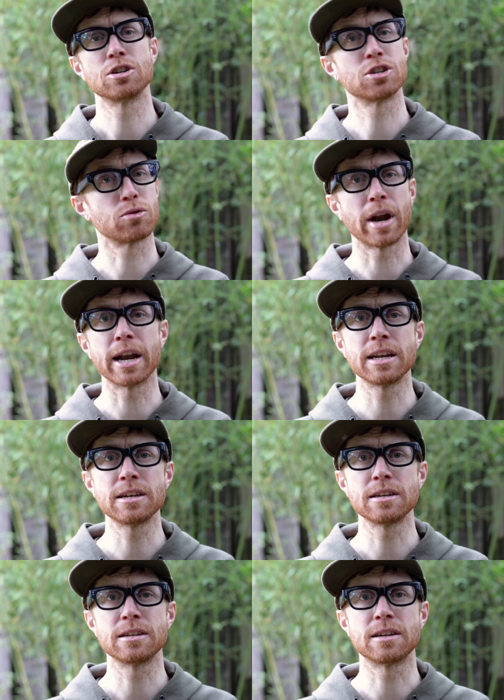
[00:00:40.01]
shredding
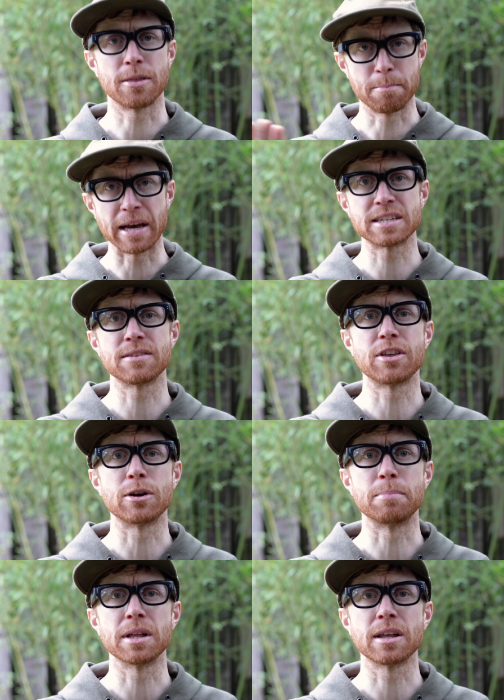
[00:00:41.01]
to the best of
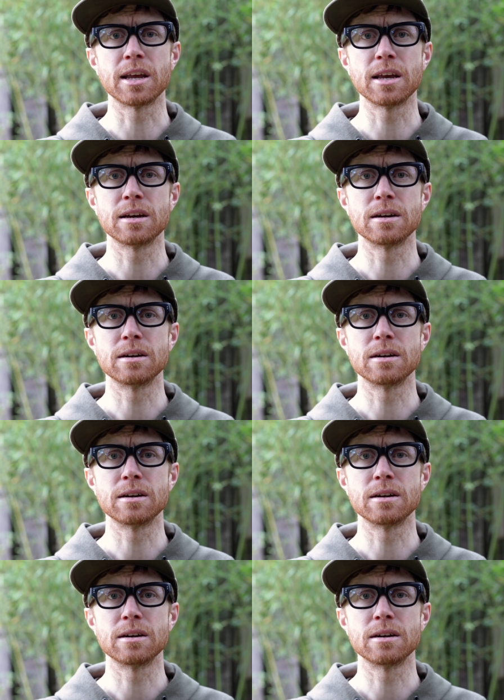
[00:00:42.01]
their ability?